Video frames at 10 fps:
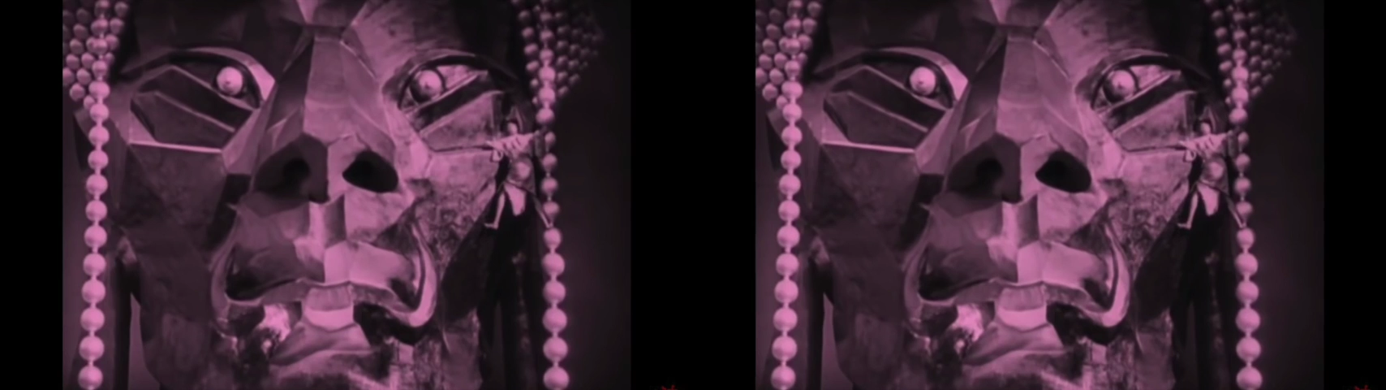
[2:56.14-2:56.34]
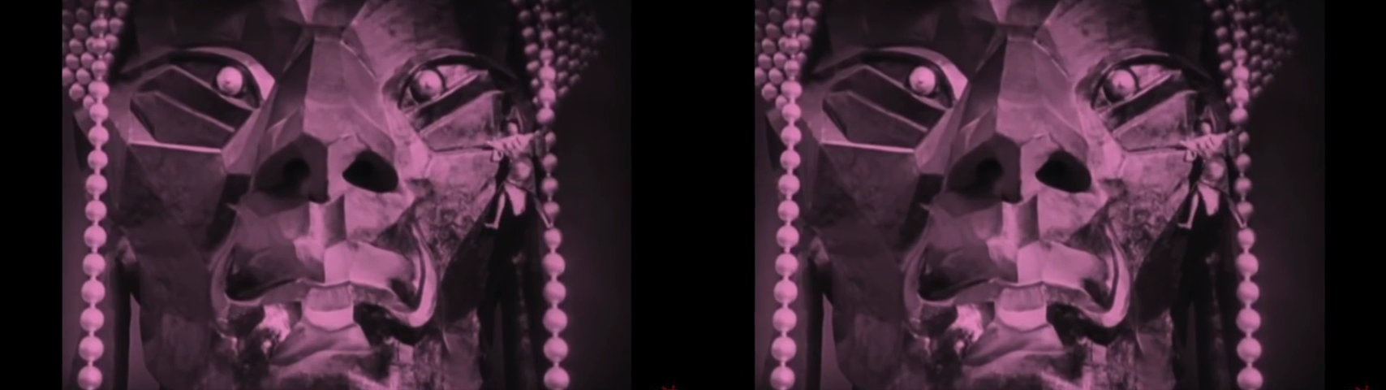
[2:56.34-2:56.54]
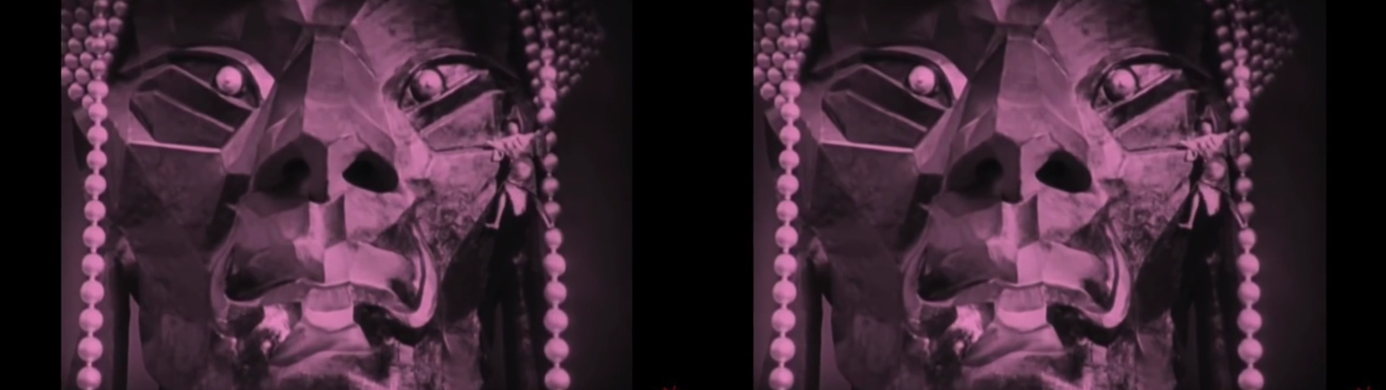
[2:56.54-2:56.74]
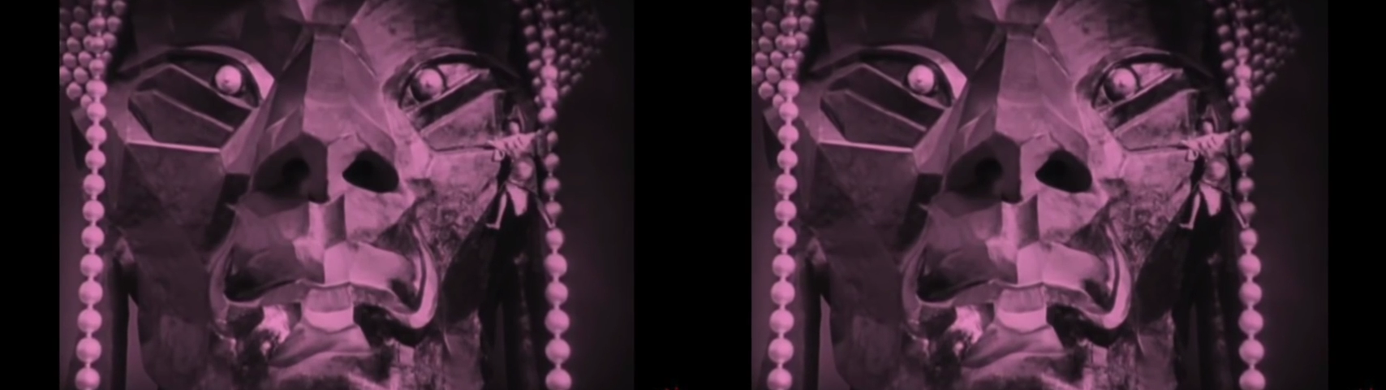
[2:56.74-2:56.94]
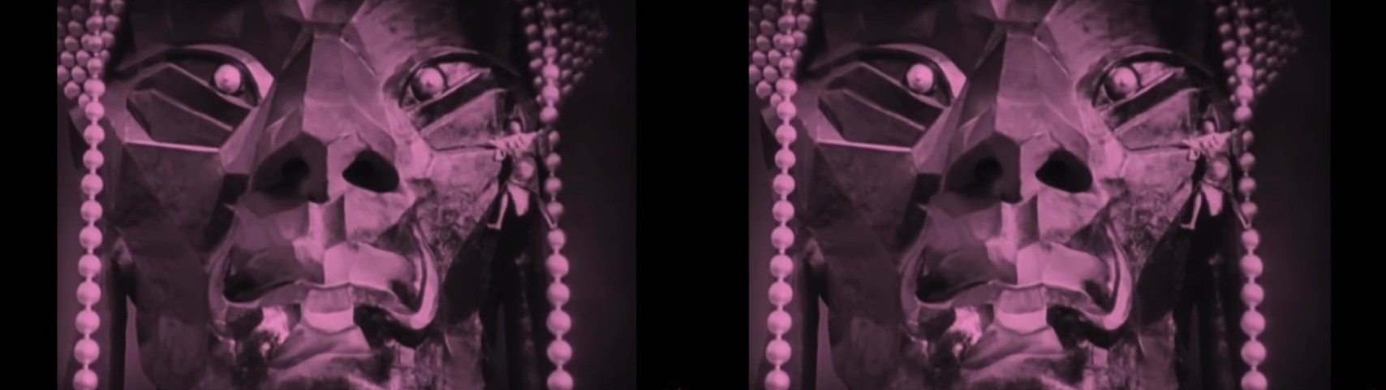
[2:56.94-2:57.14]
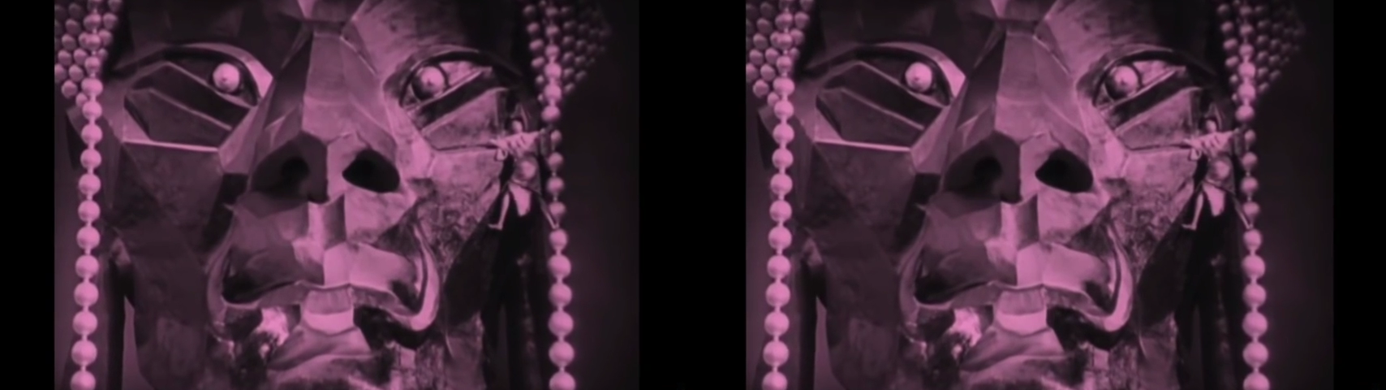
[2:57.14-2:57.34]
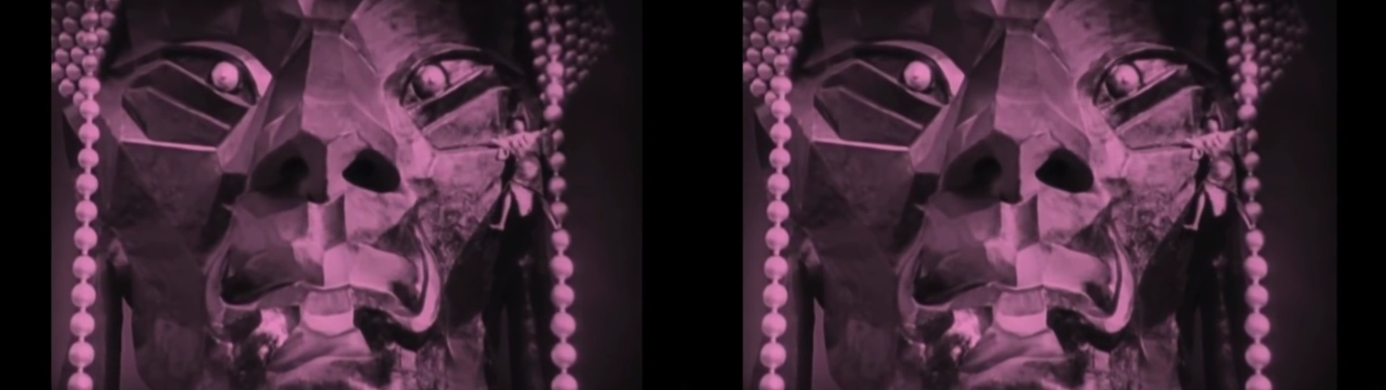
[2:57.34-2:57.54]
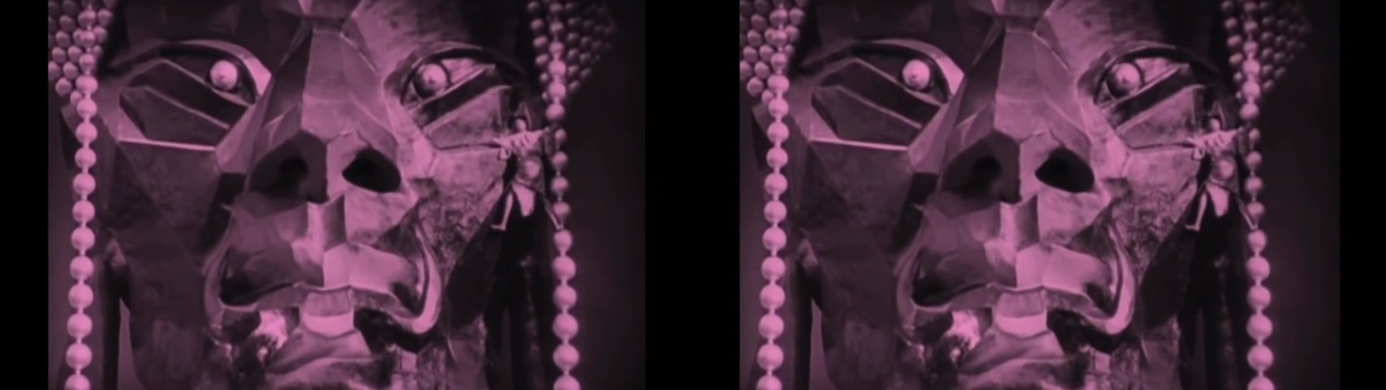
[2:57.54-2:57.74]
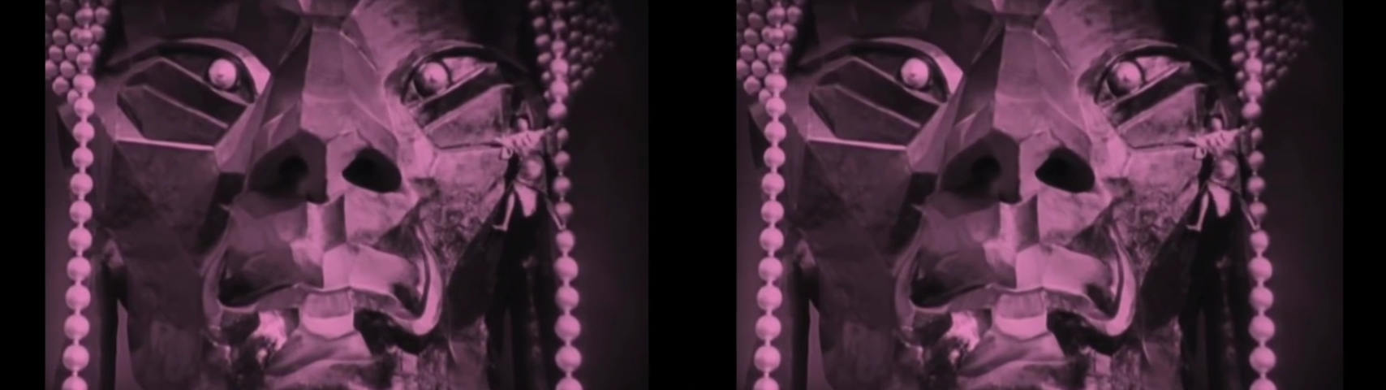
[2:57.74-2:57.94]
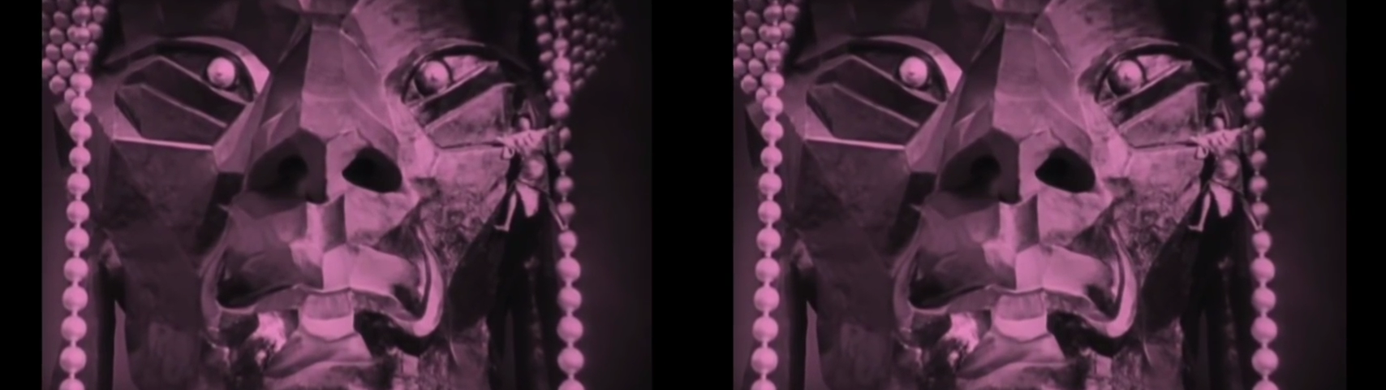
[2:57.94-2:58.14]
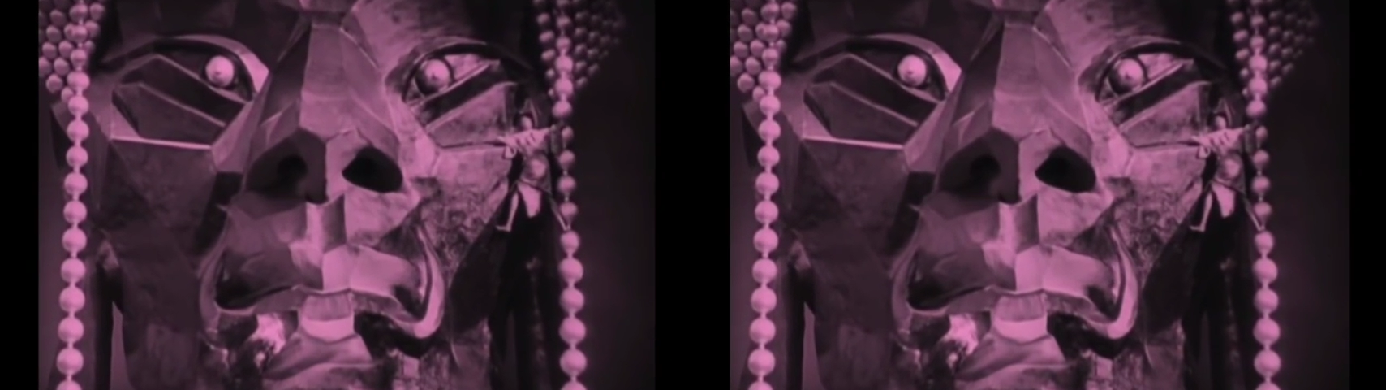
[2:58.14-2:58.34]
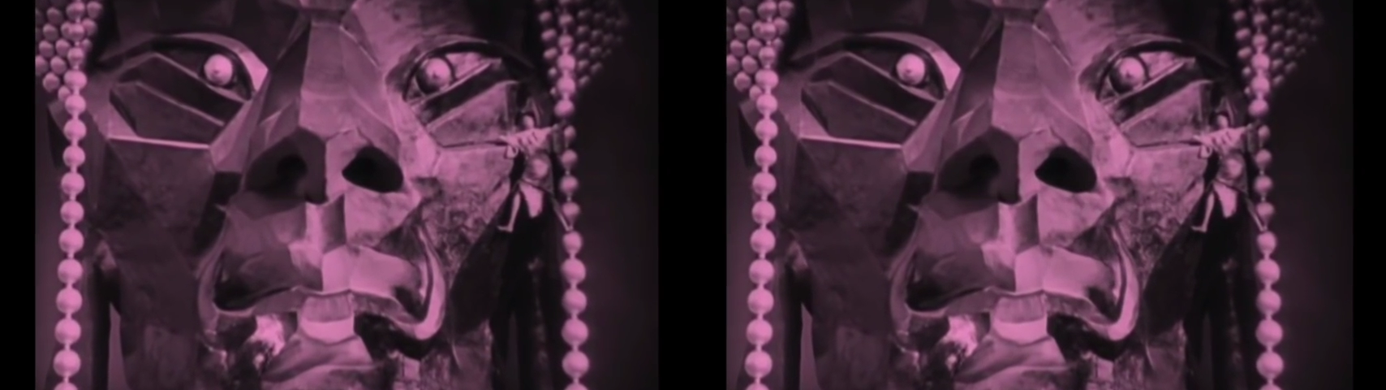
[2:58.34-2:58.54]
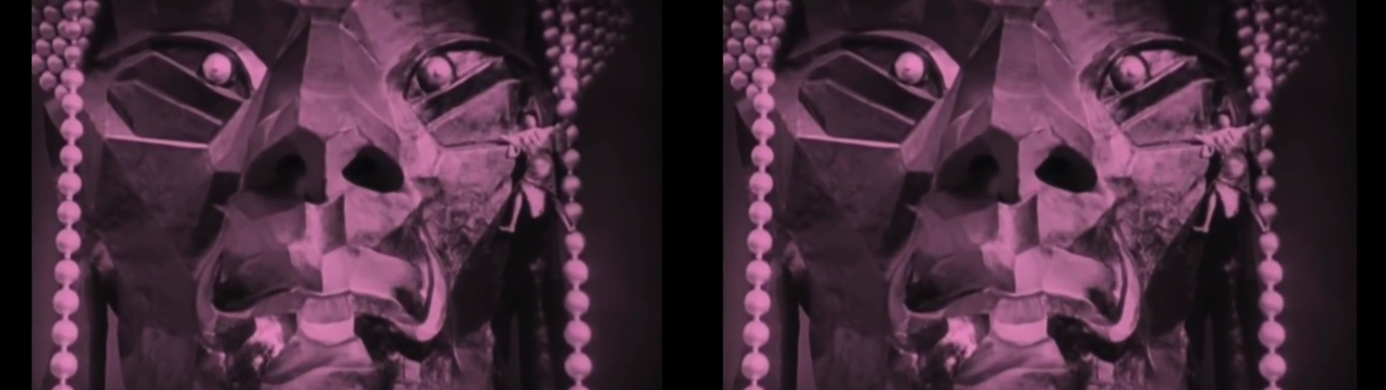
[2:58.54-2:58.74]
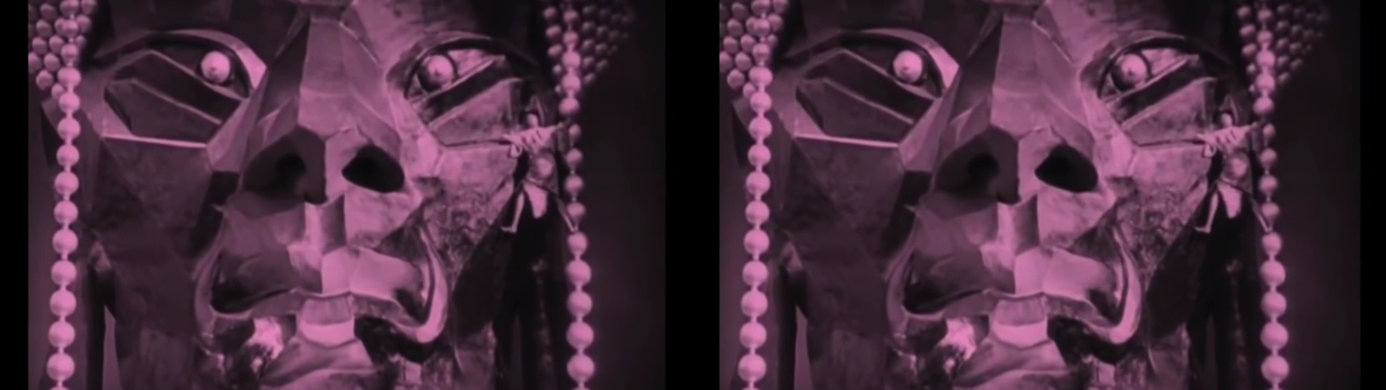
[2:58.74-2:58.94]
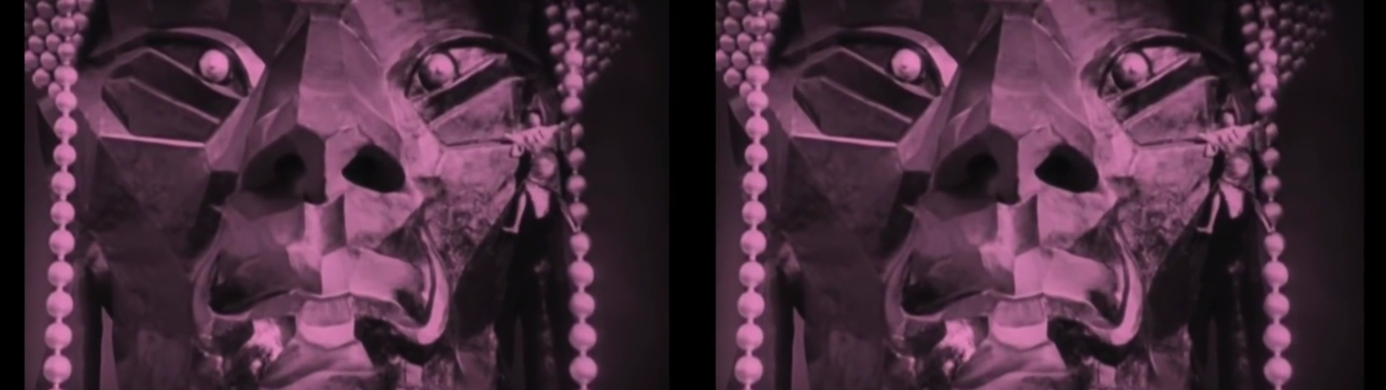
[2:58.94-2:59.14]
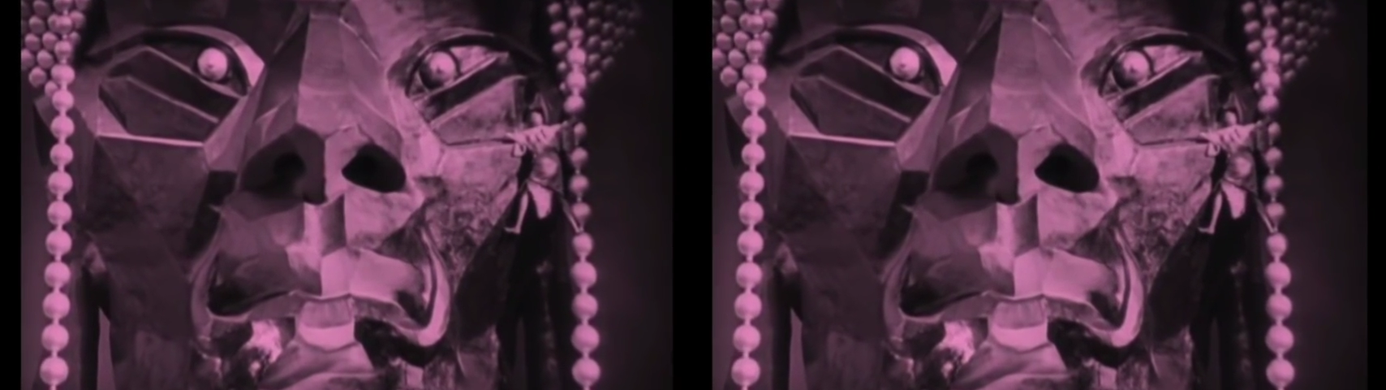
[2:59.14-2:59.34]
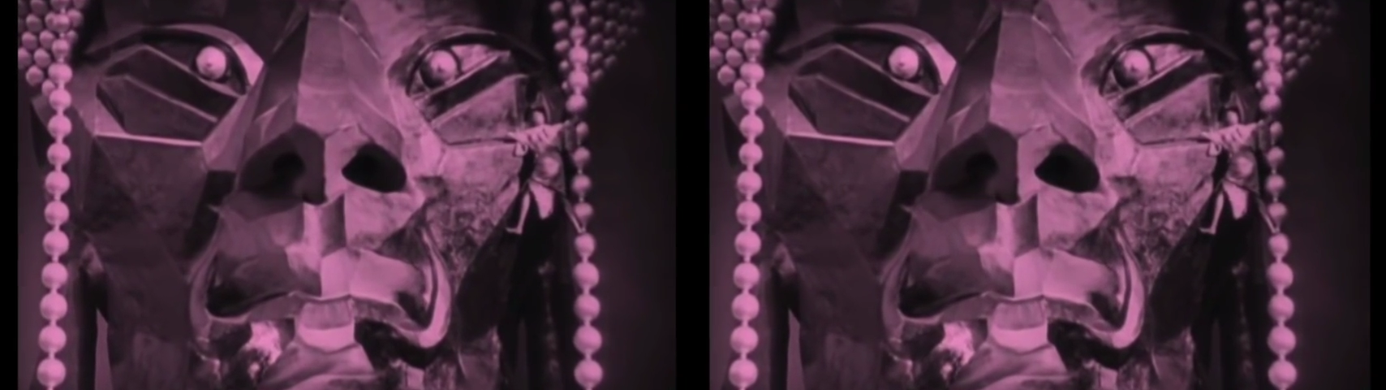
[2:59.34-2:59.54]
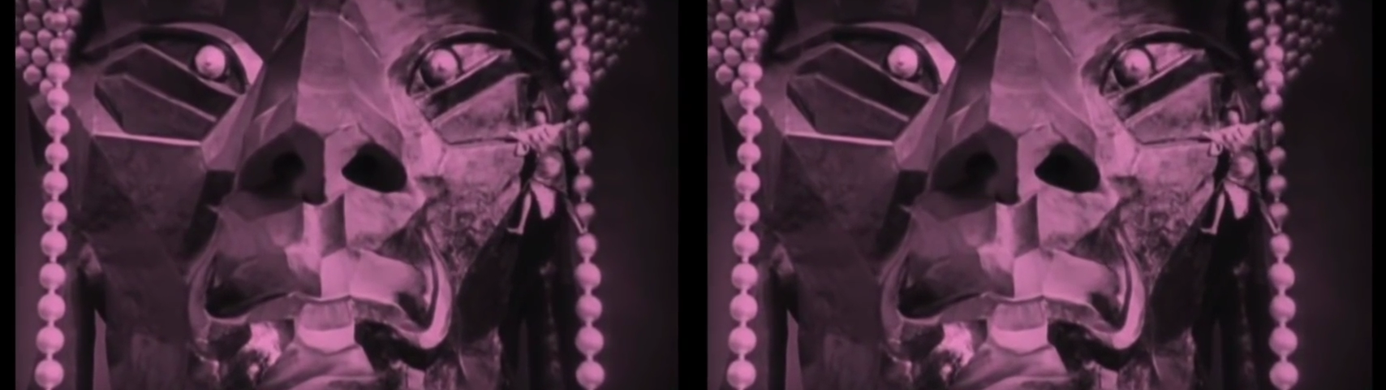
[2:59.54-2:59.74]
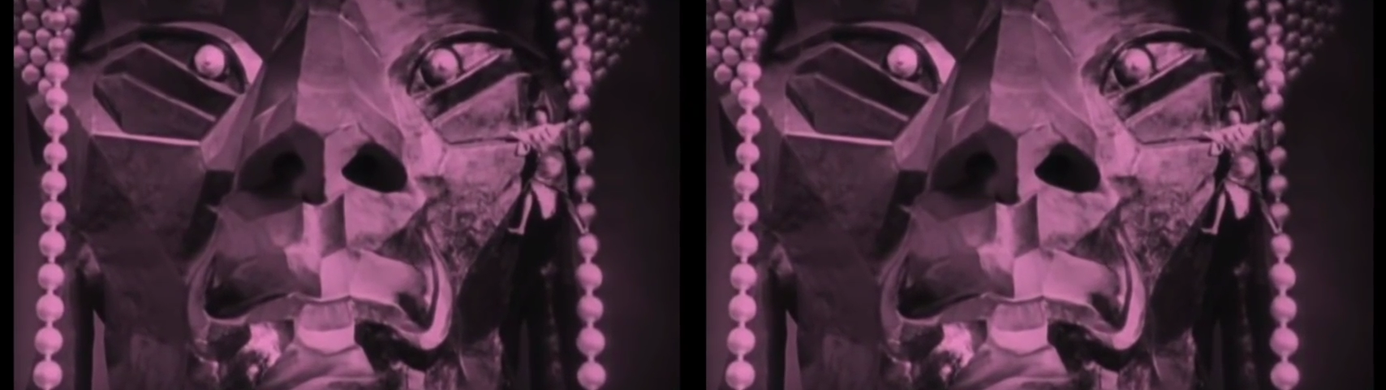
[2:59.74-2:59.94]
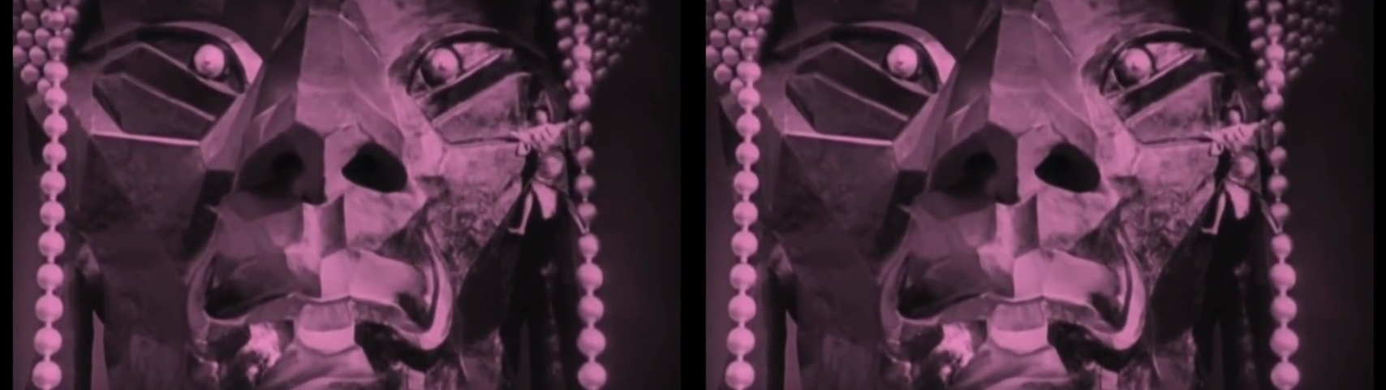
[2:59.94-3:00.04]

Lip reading: Nobody's mouth can be seen.